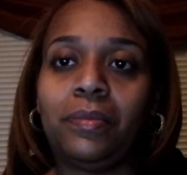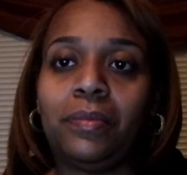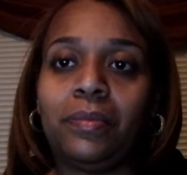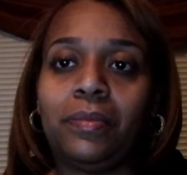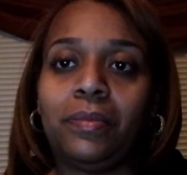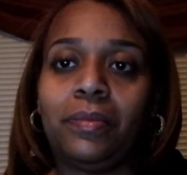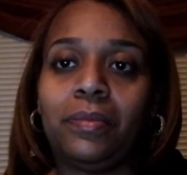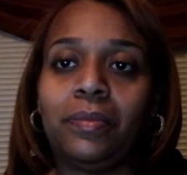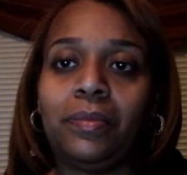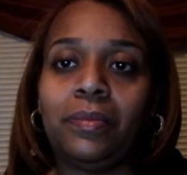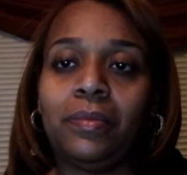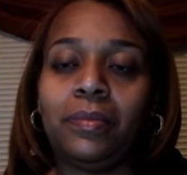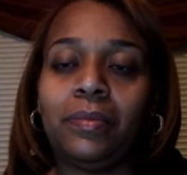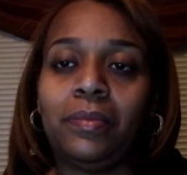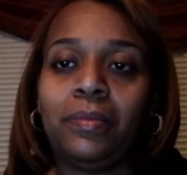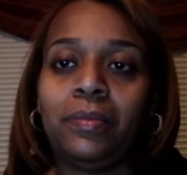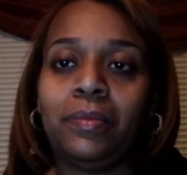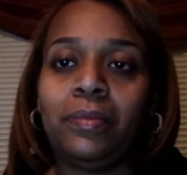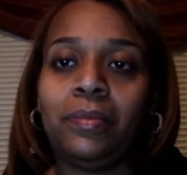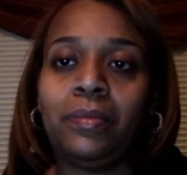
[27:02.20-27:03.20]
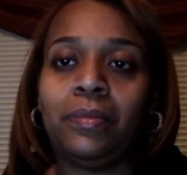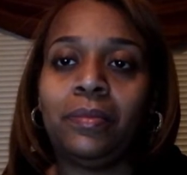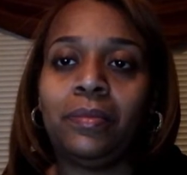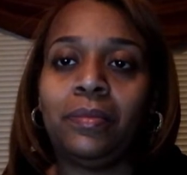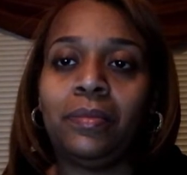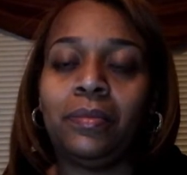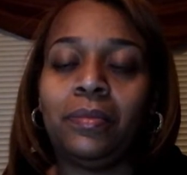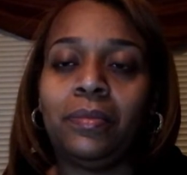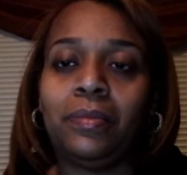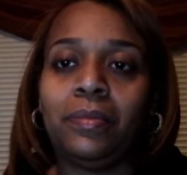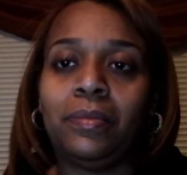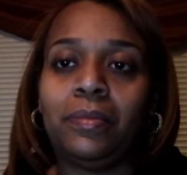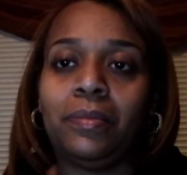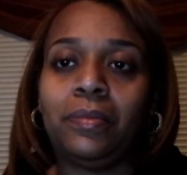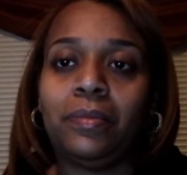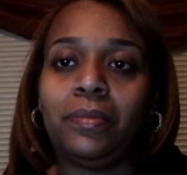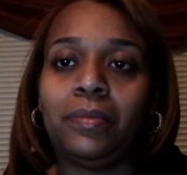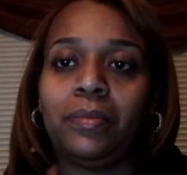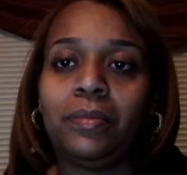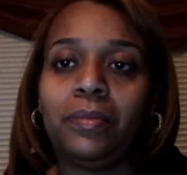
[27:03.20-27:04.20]

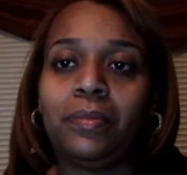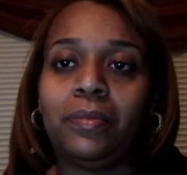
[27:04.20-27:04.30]
This person isn't speaking.